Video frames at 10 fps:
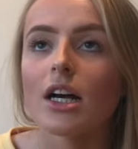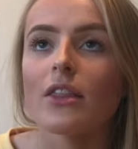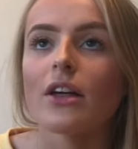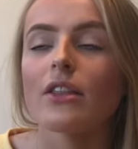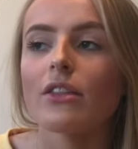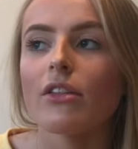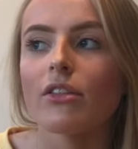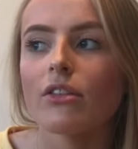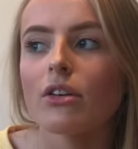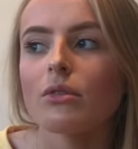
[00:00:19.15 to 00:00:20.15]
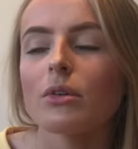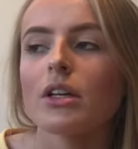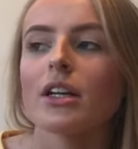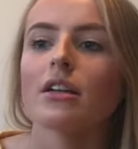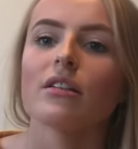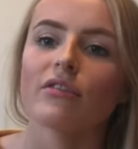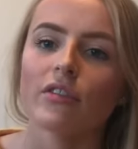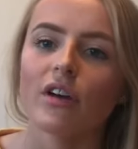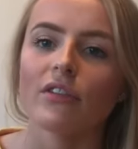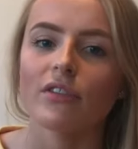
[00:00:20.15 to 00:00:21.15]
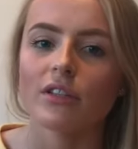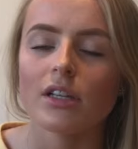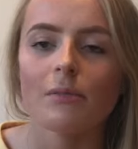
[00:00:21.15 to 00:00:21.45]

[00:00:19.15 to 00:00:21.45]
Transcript: And then the third week I did infographics,